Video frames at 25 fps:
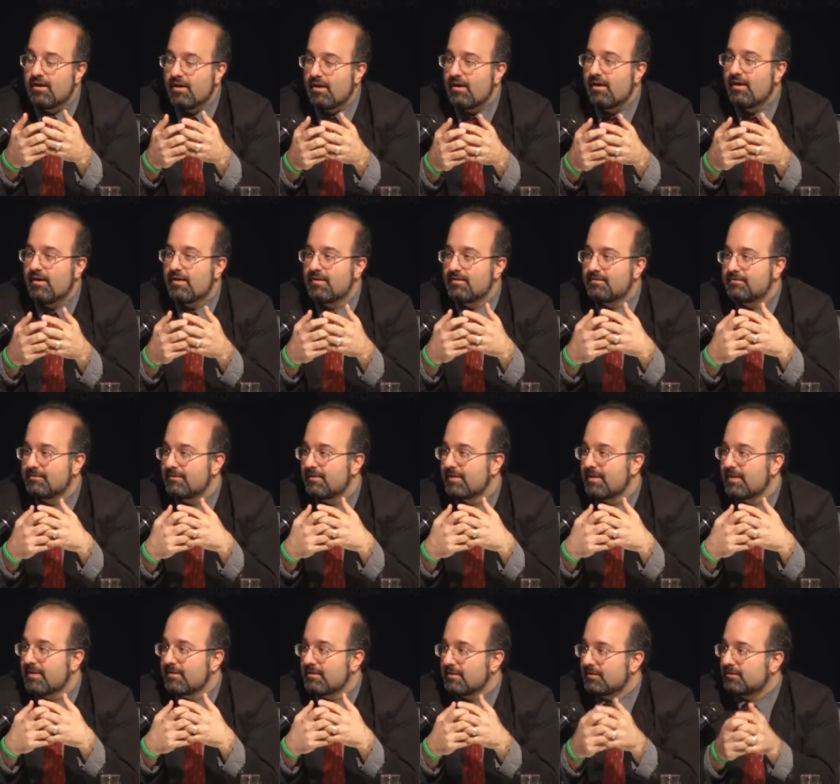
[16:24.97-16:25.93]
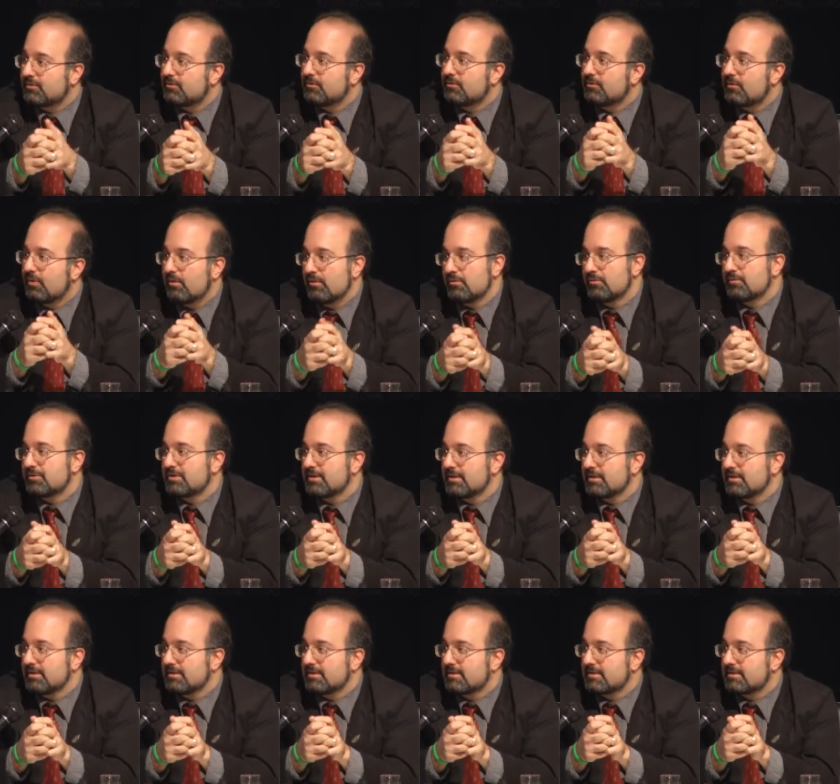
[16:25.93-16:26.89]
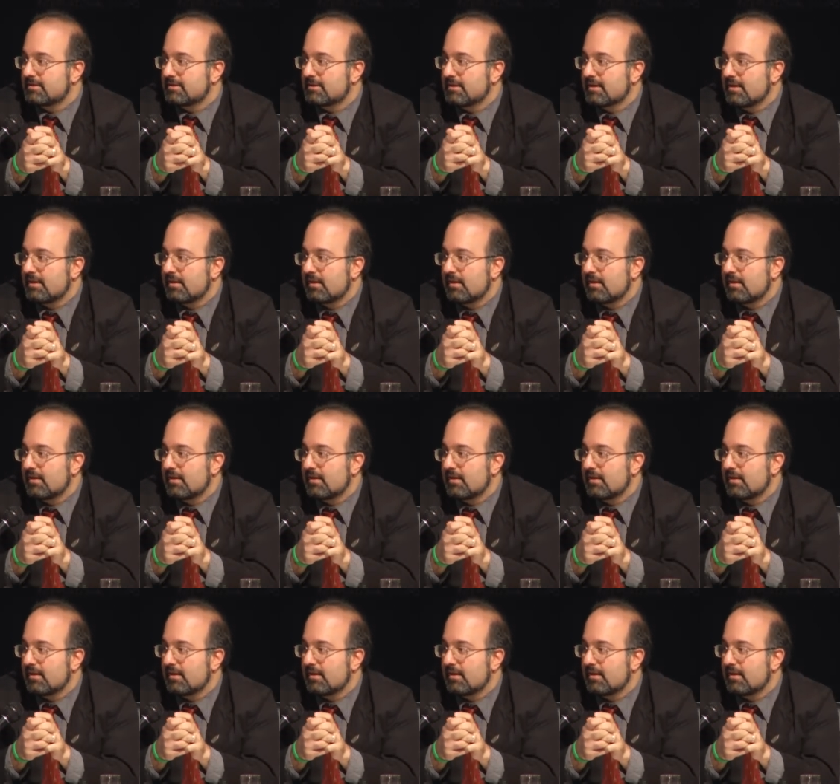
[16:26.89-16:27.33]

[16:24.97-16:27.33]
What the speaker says: of the two oceans.